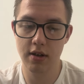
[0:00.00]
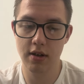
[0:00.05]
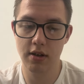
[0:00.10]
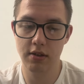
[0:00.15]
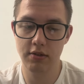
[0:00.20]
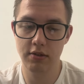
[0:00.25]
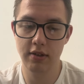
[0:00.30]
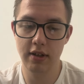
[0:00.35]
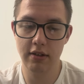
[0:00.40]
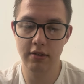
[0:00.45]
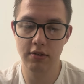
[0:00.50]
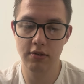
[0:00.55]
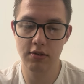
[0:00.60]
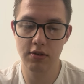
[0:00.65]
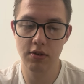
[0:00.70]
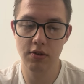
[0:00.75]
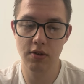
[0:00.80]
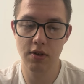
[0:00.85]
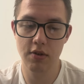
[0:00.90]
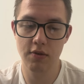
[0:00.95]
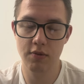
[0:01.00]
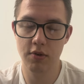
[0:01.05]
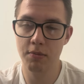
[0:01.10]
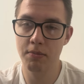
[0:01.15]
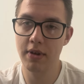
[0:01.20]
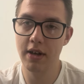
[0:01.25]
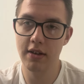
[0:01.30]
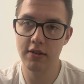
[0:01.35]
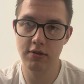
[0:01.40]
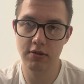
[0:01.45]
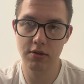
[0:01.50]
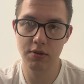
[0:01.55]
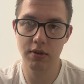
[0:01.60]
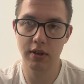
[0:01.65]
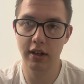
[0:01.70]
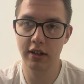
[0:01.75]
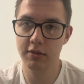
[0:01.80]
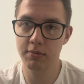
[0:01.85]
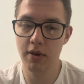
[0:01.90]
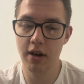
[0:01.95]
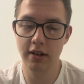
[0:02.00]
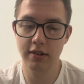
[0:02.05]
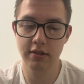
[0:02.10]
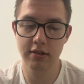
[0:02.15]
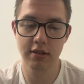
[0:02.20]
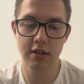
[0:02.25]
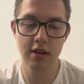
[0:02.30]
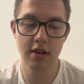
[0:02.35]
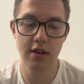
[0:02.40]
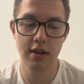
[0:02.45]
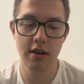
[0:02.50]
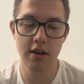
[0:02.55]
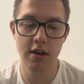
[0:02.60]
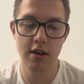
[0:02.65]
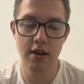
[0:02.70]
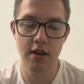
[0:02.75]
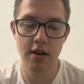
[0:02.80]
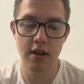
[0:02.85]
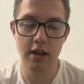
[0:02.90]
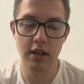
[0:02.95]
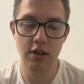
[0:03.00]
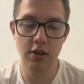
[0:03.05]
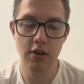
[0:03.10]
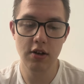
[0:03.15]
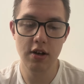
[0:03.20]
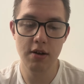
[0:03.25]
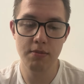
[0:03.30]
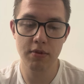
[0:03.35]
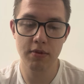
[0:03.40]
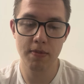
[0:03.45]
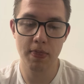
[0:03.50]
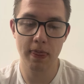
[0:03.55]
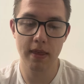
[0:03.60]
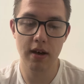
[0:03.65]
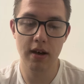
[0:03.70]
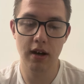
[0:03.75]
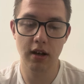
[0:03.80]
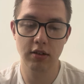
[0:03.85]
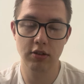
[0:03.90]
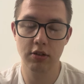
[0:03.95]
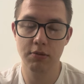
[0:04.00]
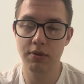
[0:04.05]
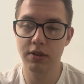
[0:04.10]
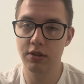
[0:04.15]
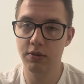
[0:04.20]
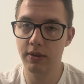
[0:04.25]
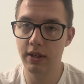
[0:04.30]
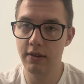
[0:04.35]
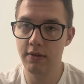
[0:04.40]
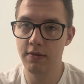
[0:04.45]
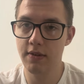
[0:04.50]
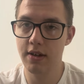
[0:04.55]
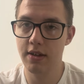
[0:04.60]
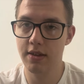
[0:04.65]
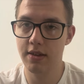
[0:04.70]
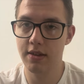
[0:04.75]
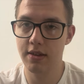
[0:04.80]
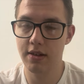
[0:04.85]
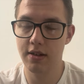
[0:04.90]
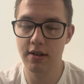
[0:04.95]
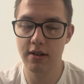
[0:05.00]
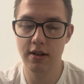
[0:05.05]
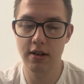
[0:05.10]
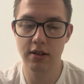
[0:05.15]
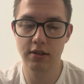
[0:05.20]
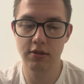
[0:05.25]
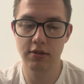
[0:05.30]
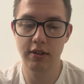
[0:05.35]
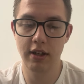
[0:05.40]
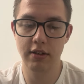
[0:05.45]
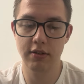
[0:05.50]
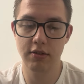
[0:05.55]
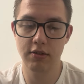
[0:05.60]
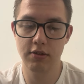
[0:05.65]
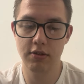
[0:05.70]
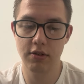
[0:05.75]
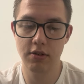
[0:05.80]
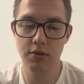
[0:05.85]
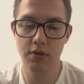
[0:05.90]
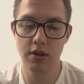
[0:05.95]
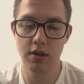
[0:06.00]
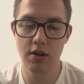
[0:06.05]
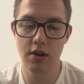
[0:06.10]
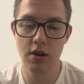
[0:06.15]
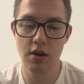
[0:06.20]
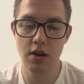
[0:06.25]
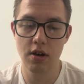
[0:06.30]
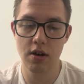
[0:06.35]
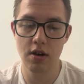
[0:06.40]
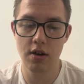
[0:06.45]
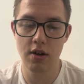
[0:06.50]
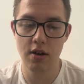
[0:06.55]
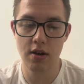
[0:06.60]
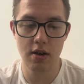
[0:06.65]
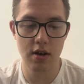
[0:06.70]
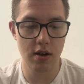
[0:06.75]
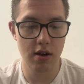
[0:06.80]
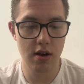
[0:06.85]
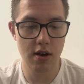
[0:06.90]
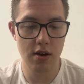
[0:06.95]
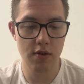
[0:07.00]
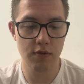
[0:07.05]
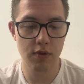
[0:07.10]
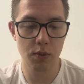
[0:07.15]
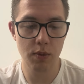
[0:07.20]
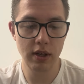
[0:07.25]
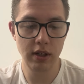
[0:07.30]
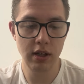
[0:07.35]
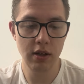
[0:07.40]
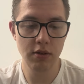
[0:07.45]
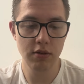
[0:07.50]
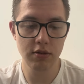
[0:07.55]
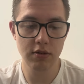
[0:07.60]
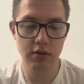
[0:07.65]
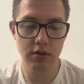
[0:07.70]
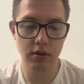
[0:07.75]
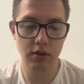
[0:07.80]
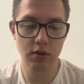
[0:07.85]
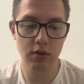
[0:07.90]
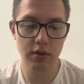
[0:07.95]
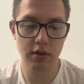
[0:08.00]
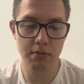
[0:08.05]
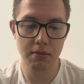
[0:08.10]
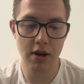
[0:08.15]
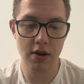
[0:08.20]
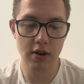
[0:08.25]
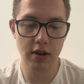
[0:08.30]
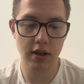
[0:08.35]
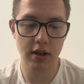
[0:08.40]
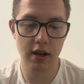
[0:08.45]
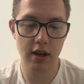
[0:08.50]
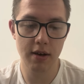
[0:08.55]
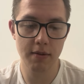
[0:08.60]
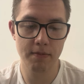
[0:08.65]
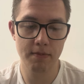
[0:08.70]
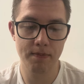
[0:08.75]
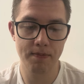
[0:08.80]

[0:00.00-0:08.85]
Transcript: 2002 for PS2 and Xbox. In Europe, October 25th, 2002. For Windows, North America